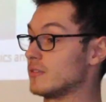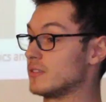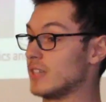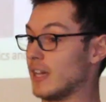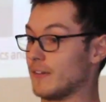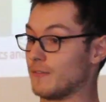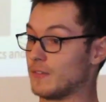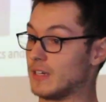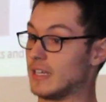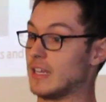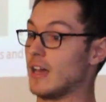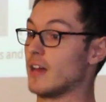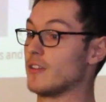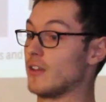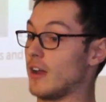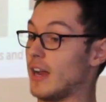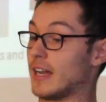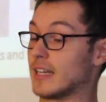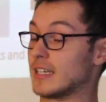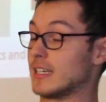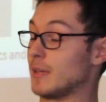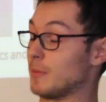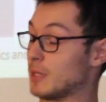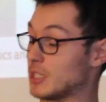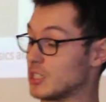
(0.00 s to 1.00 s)
definitely other
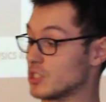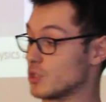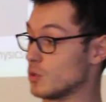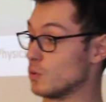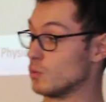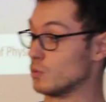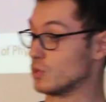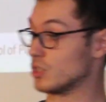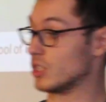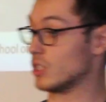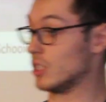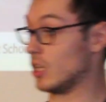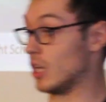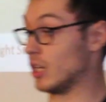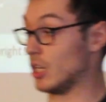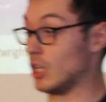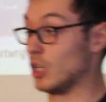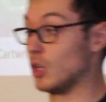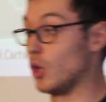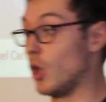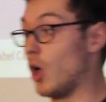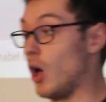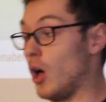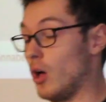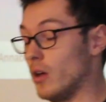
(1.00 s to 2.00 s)
academic schools can learn a
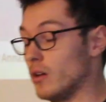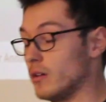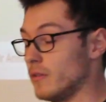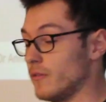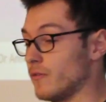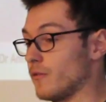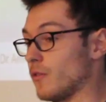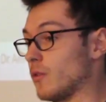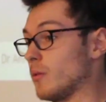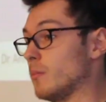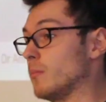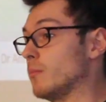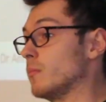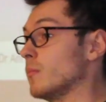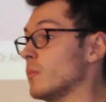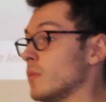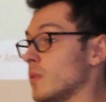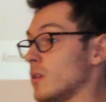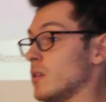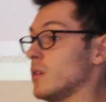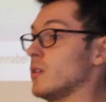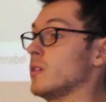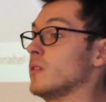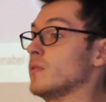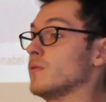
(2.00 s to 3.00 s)
lot from
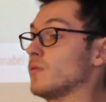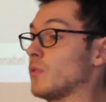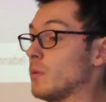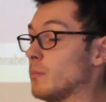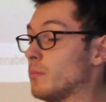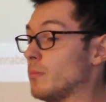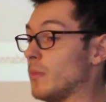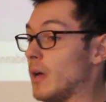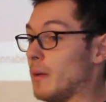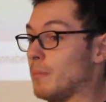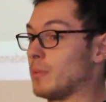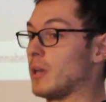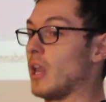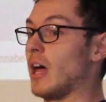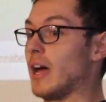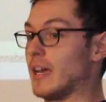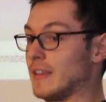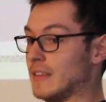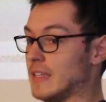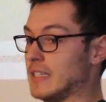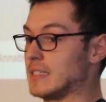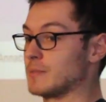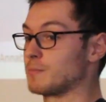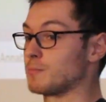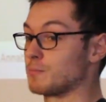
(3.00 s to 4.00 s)

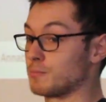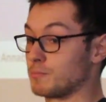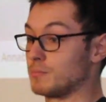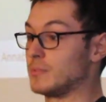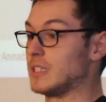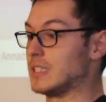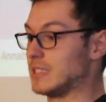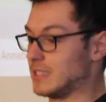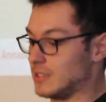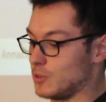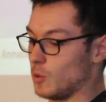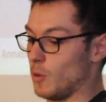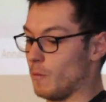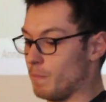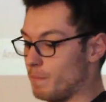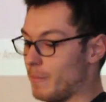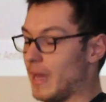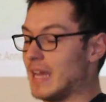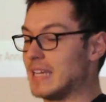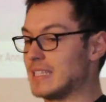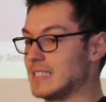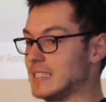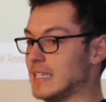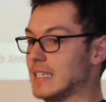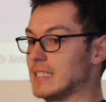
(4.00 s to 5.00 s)
applying this sort of
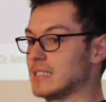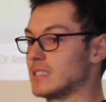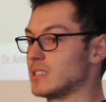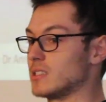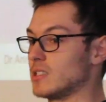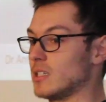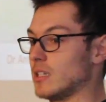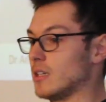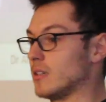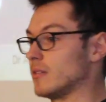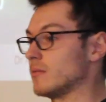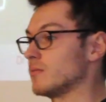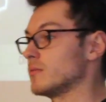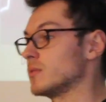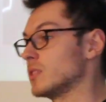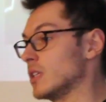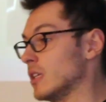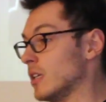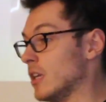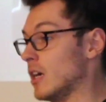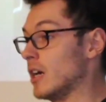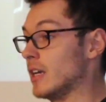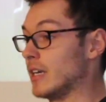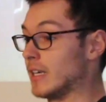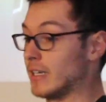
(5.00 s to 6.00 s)
basis to
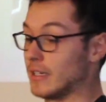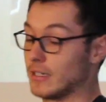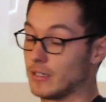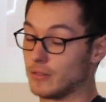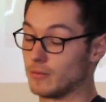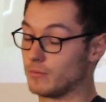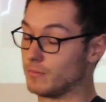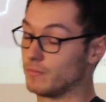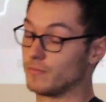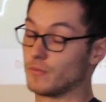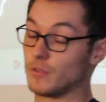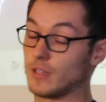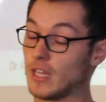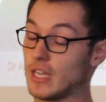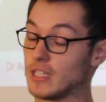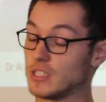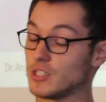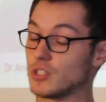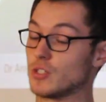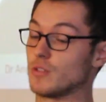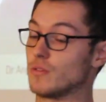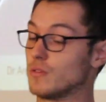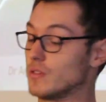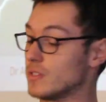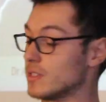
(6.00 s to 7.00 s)
learning for their
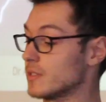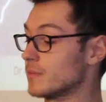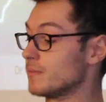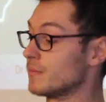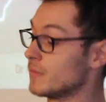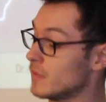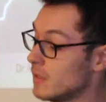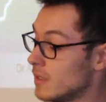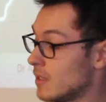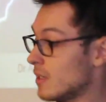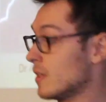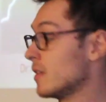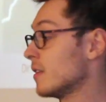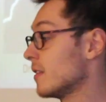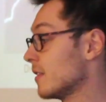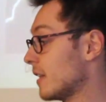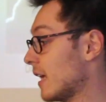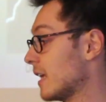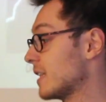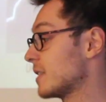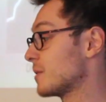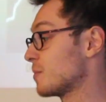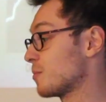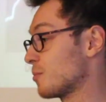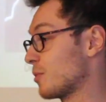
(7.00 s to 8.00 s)
students.
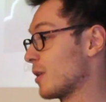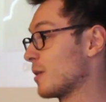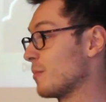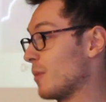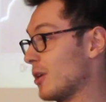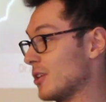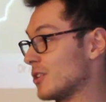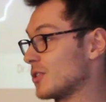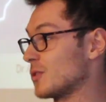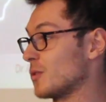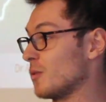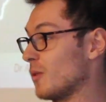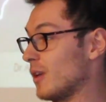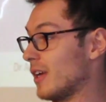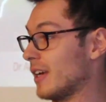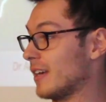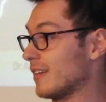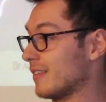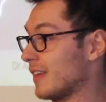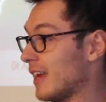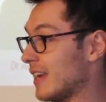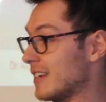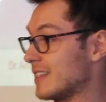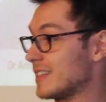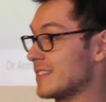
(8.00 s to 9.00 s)
That's pretty much all I
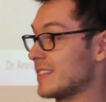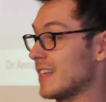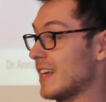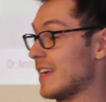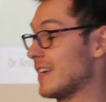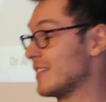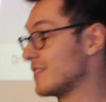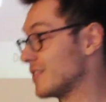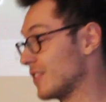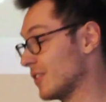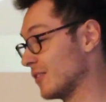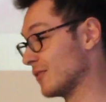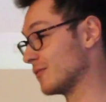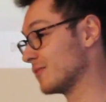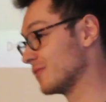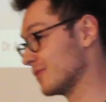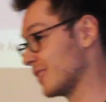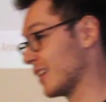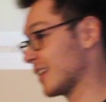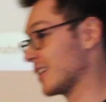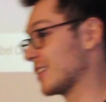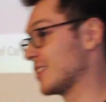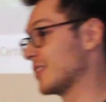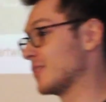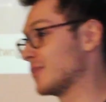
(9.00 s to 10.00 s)
had to say. So
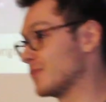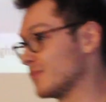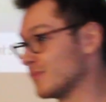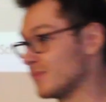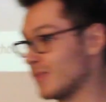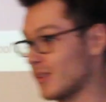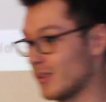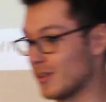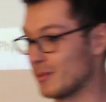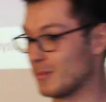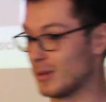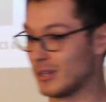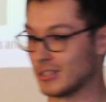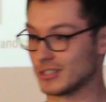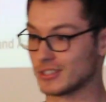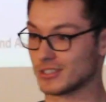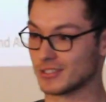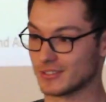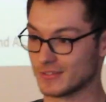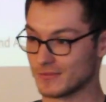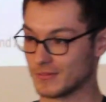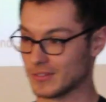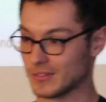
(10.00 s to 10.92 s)
thank you very much